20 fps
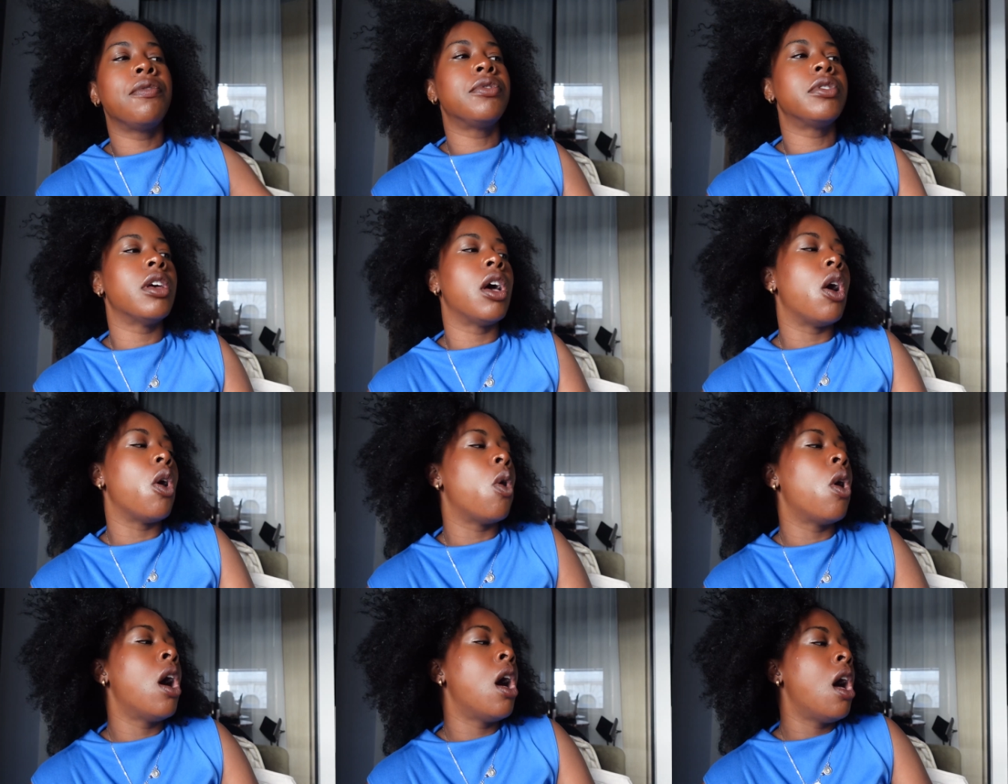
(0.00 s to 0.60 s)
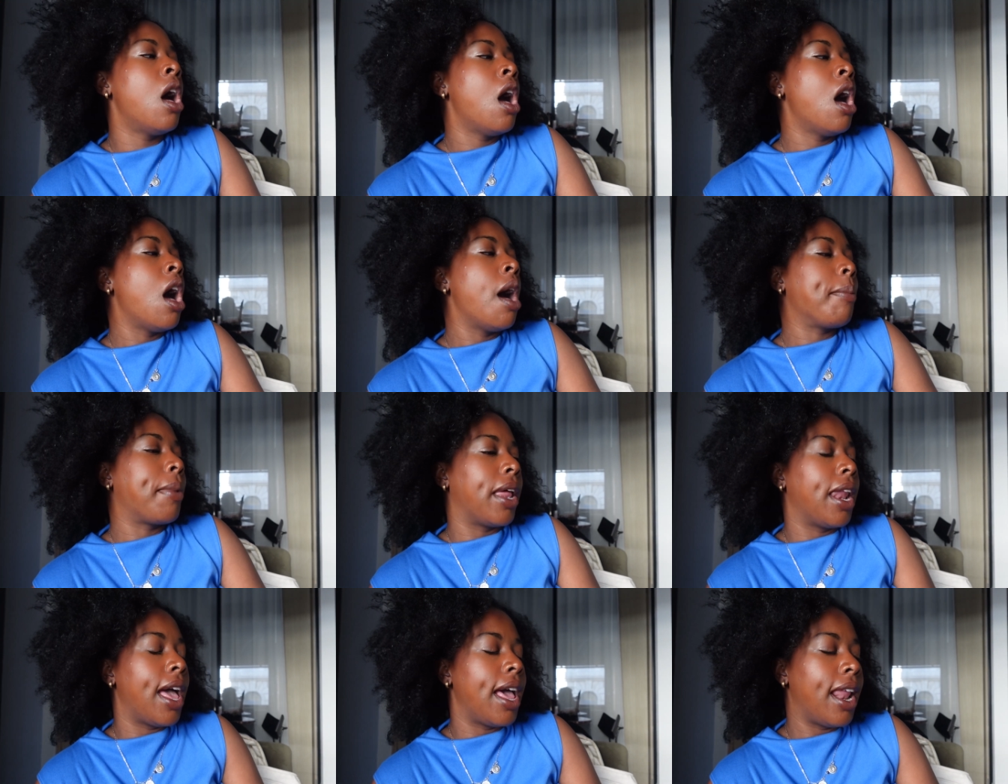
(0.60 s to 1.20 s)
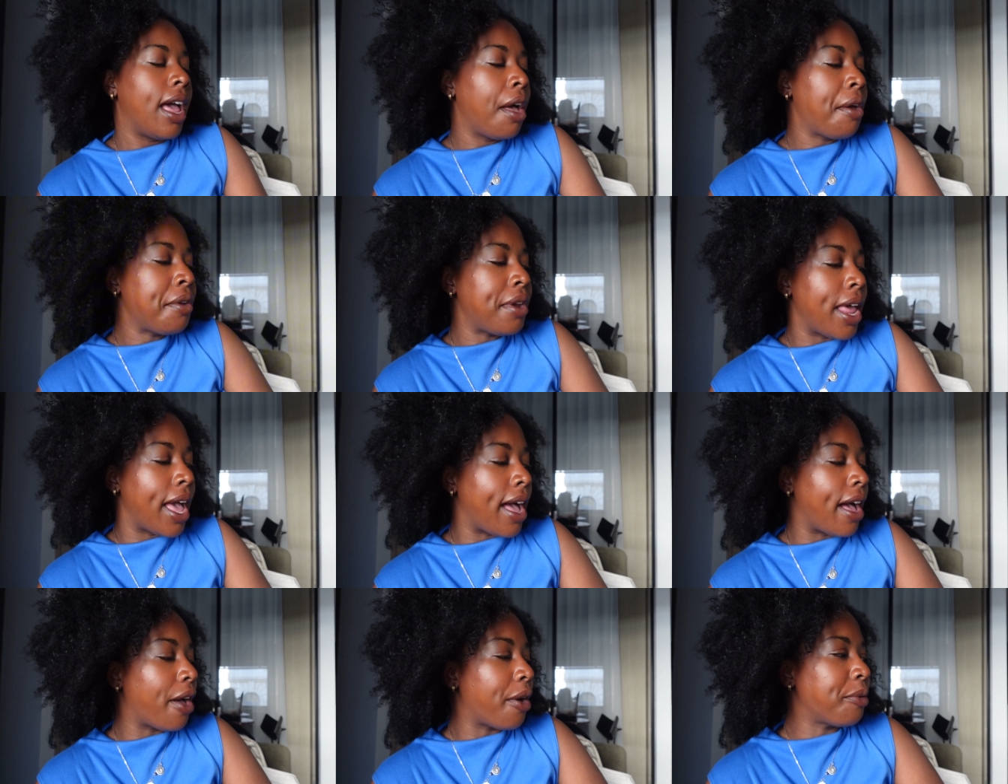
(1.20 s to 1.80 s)
So I'm gonna head out
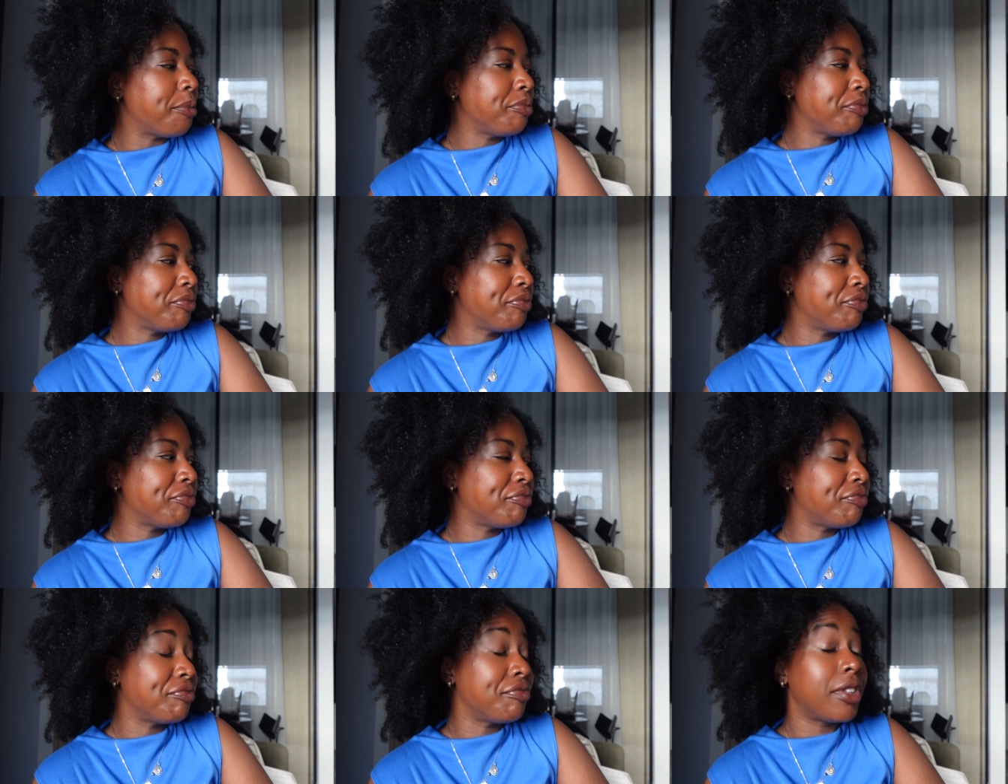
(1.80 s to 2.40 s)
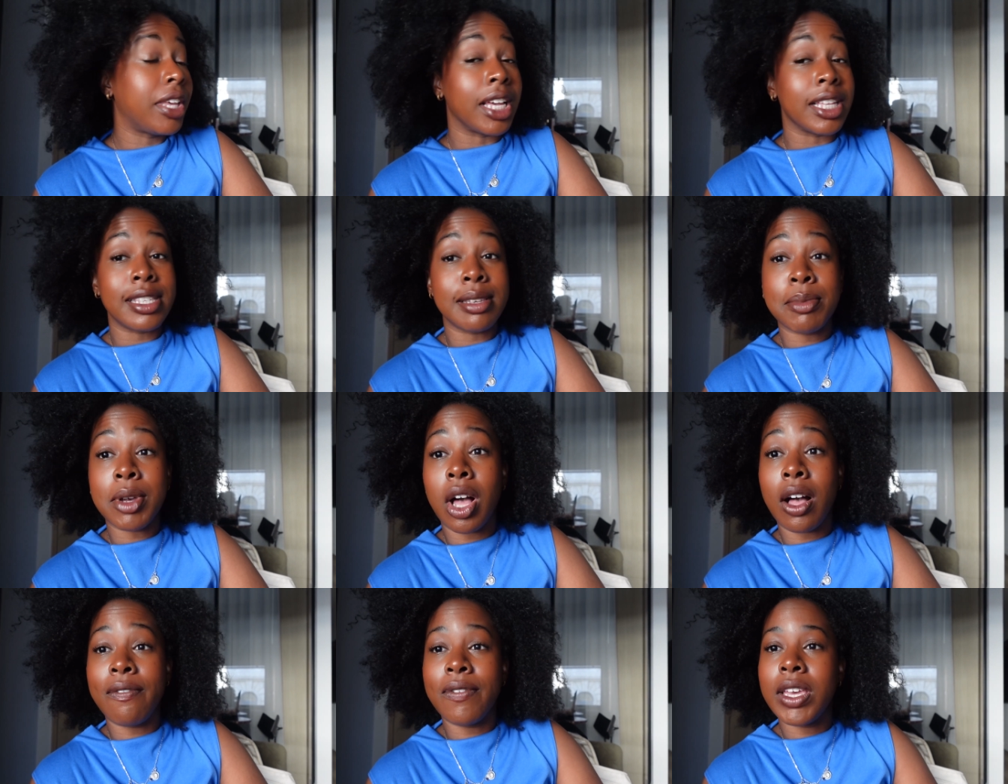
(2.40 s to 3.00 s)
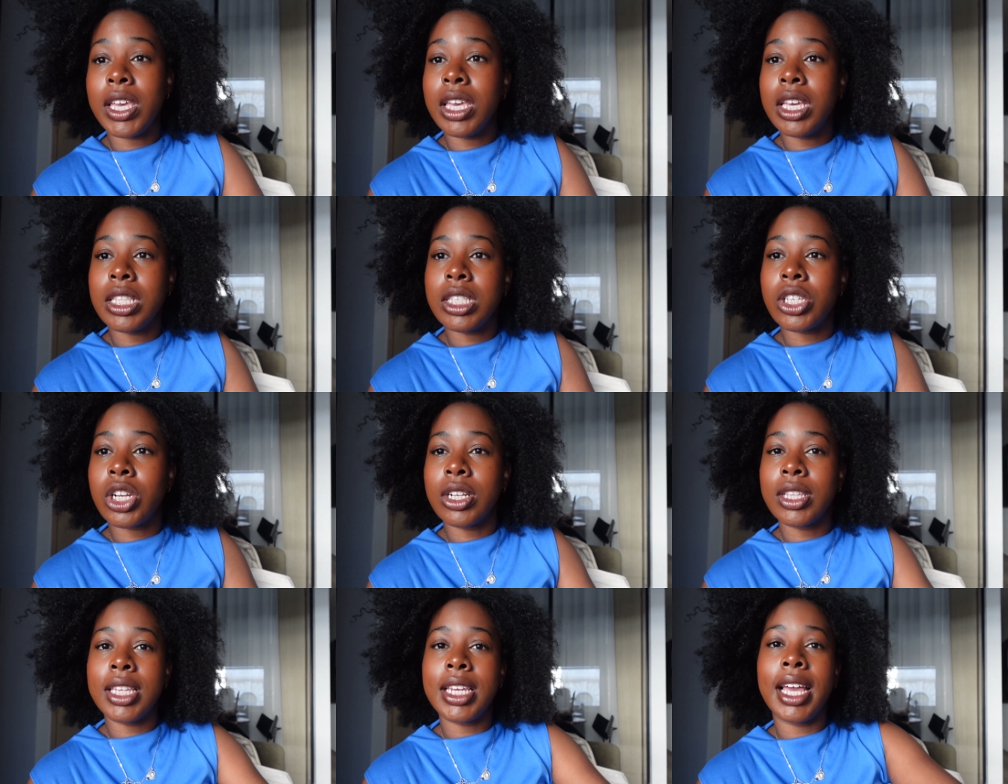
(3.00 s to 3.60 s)
now, get some coffee, and
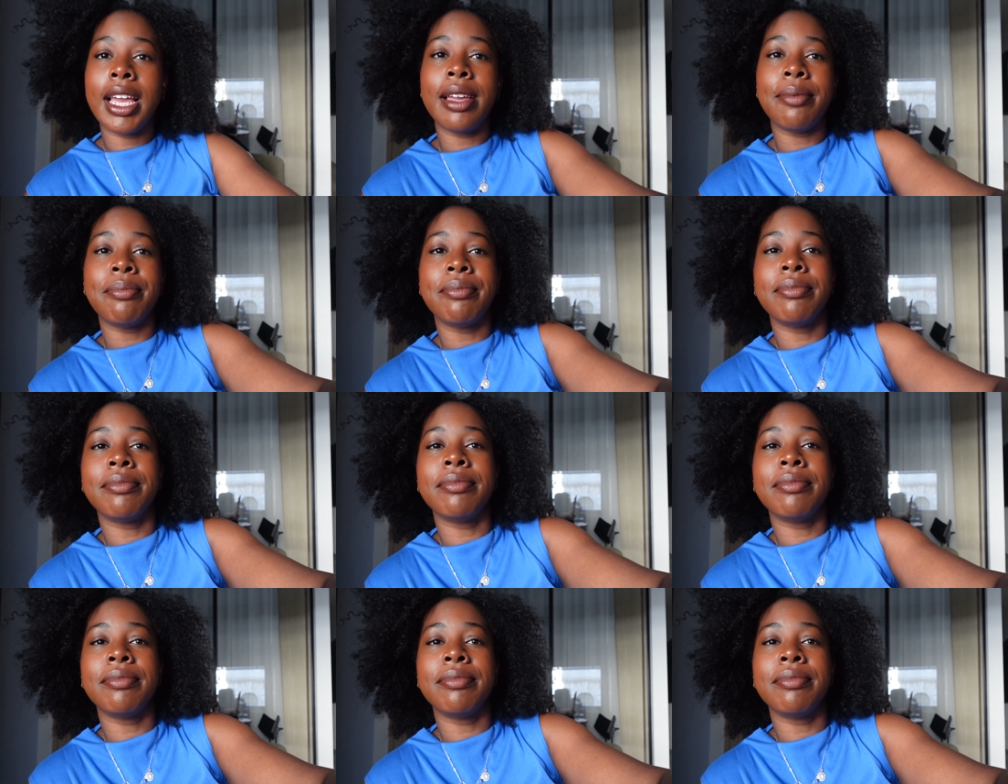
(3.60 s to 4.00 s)
start the day.